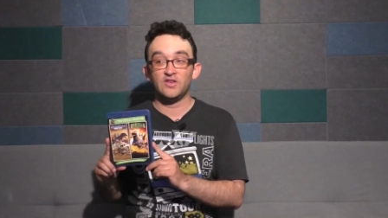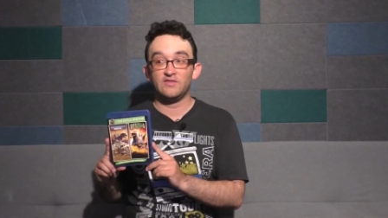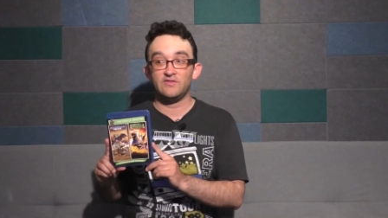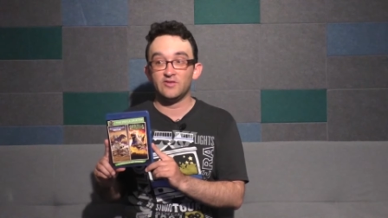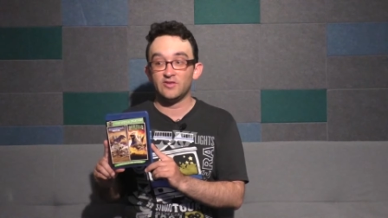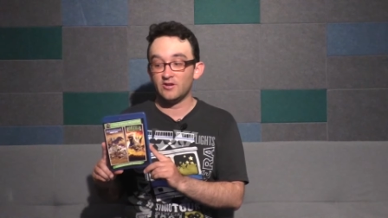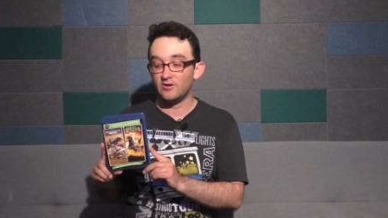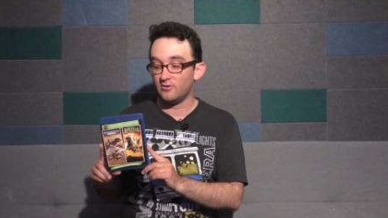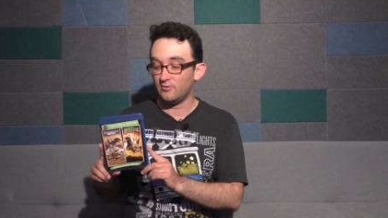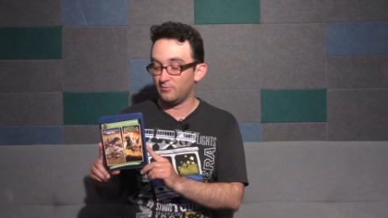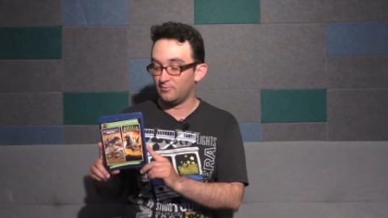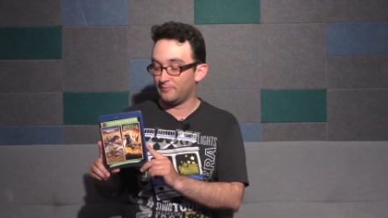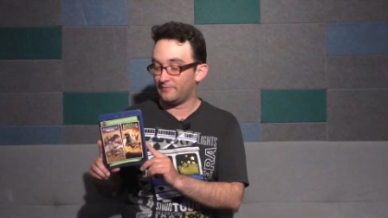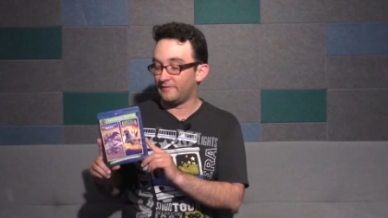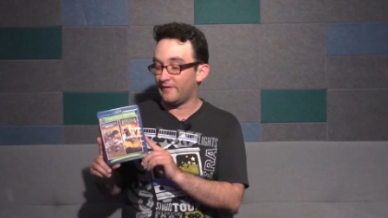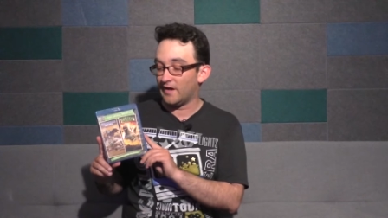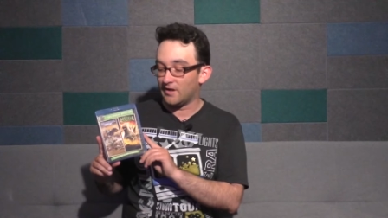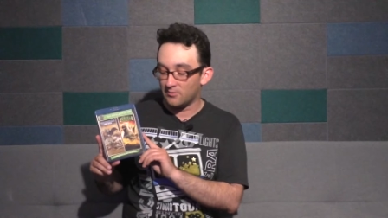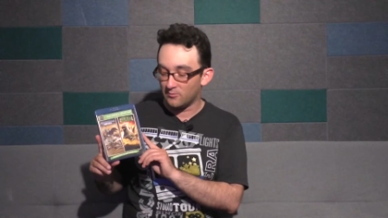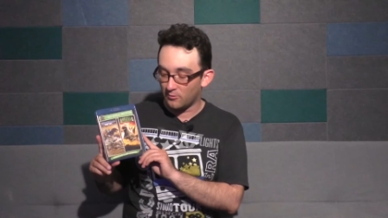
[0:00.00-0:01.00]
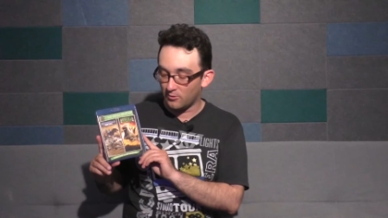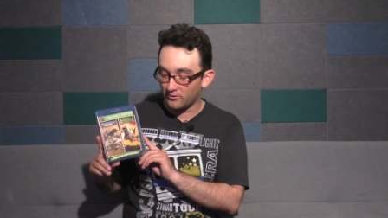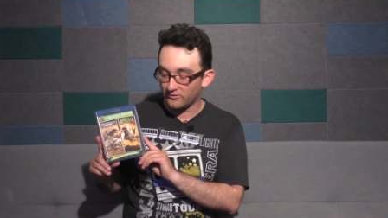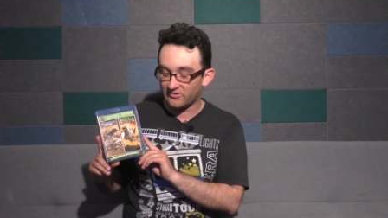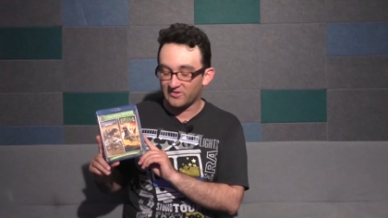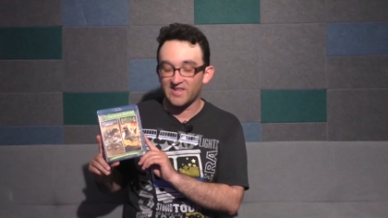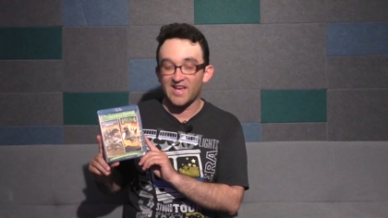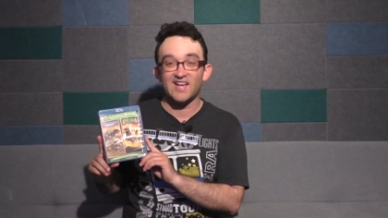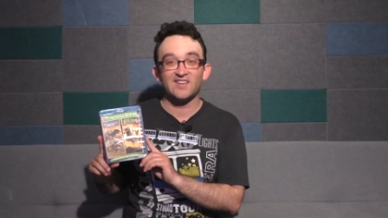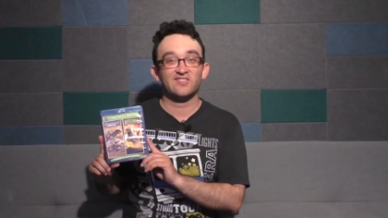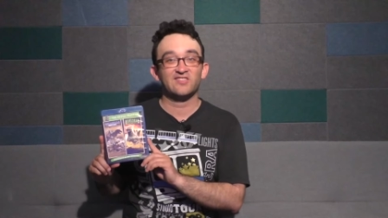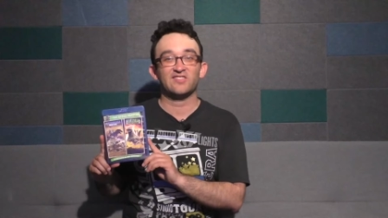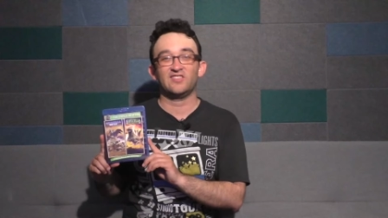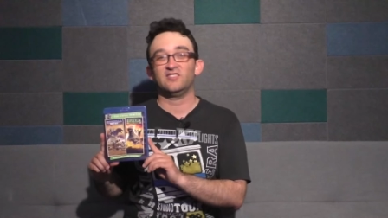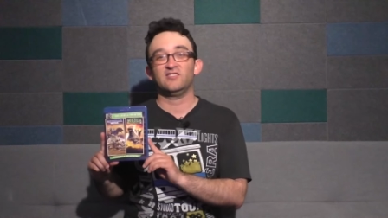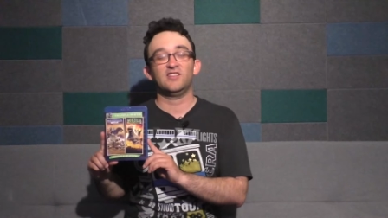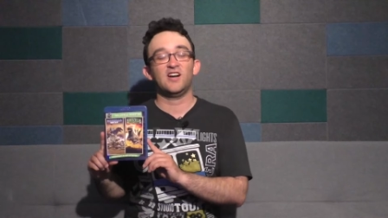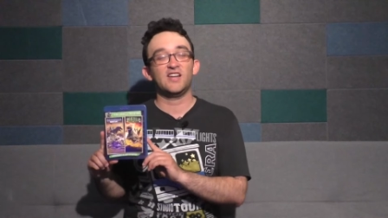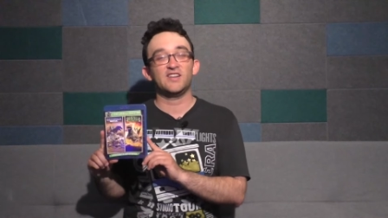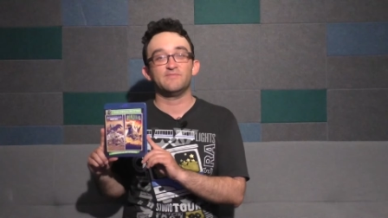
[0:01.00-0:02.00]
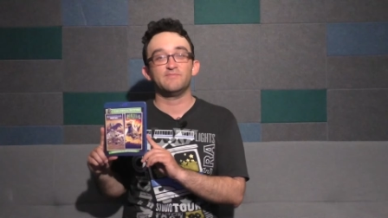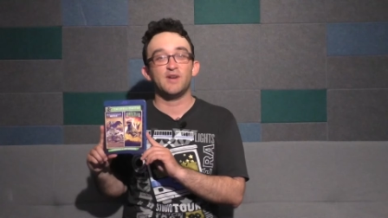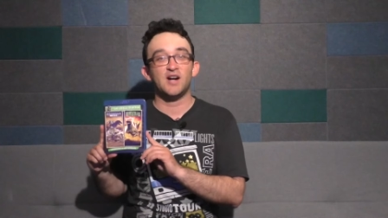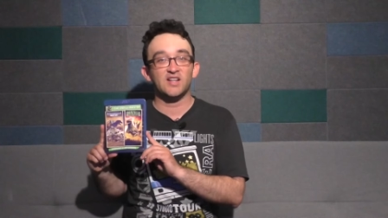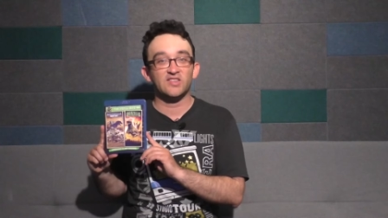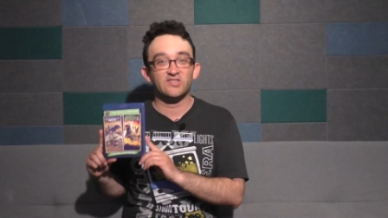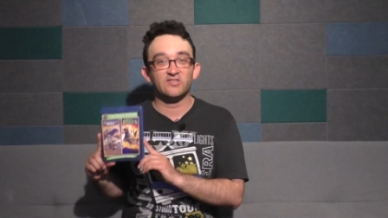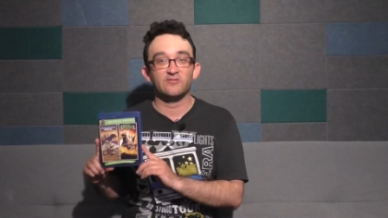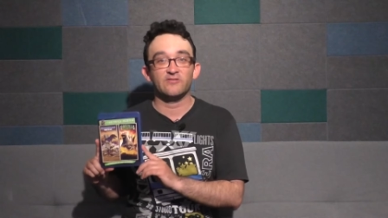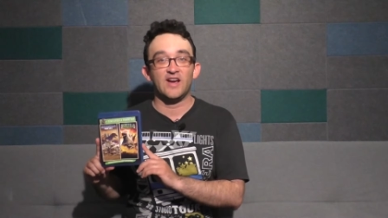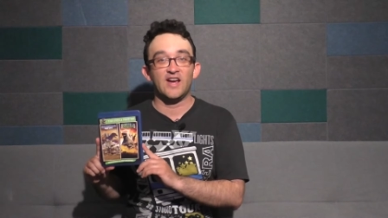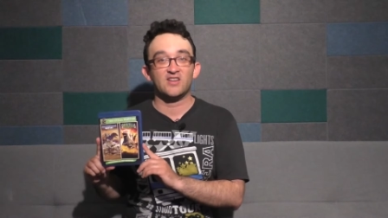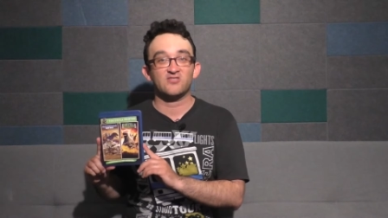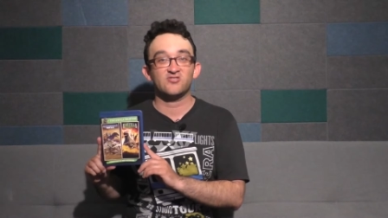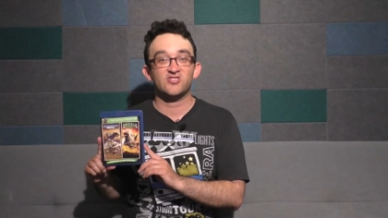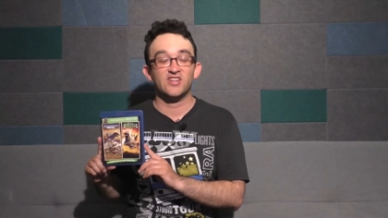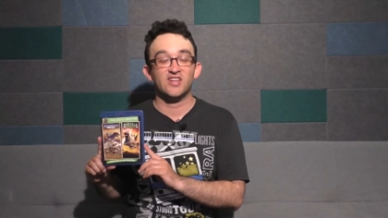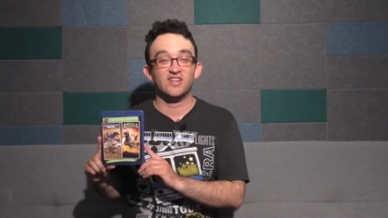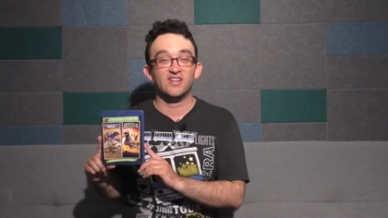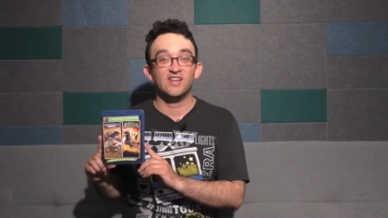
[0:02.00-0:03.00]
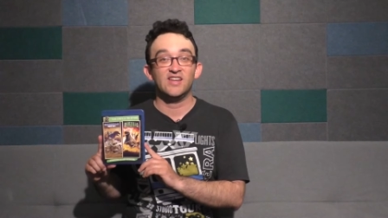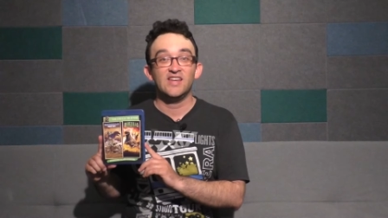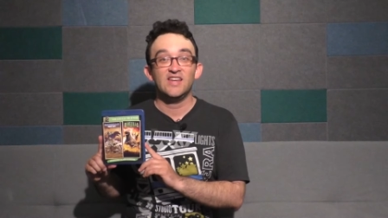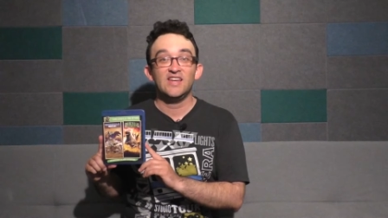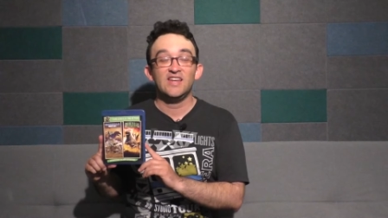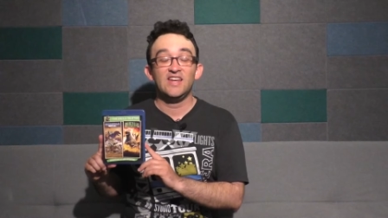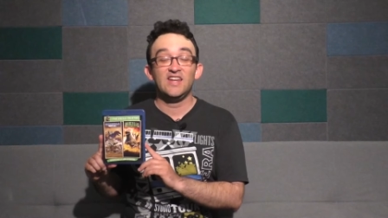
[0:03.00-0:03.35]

Even though Final Wars lacks a lot of monster action,